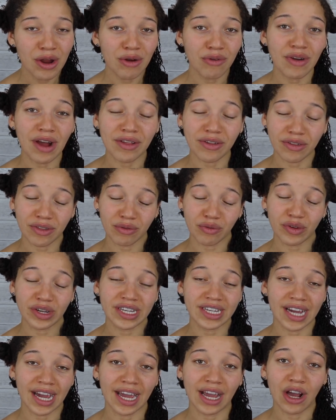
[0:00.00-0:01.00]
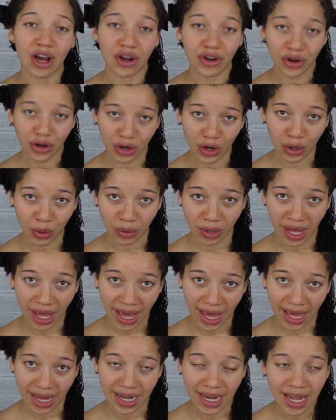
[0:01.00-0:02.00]
rather than retying on her own
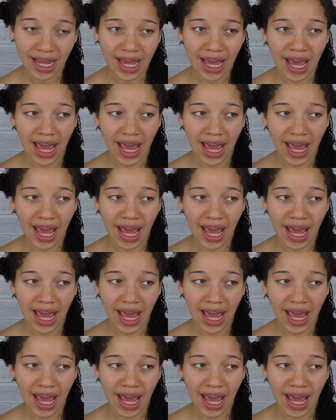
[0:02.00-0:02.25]
head.